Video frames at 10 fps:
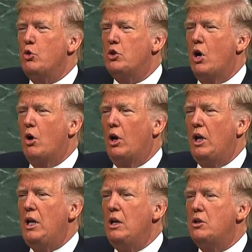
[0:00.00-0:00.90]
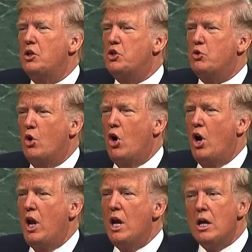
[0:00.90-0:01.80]
To totally
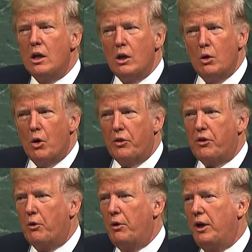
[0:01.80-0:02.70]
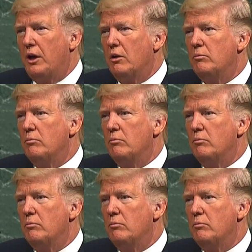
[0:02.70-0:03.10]
destroy North Korea.